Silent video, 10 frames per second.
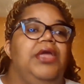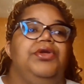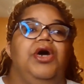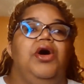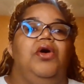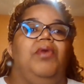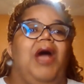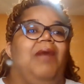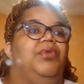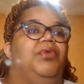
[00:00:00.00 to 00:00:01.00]
You know,
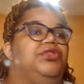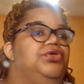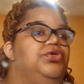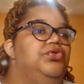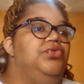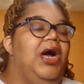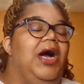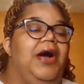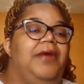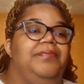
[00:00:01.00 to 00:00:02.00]
I went through,
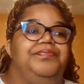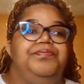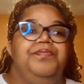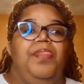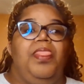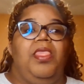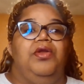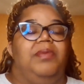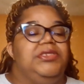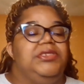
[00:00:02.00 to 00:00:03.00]
you
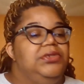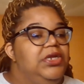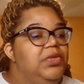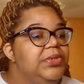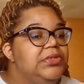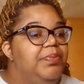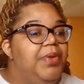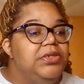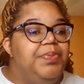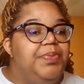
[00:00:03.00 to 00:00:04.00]
know, I'm still dealing with some
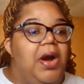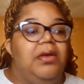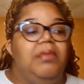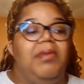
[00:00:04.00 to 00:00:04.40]
postpartum.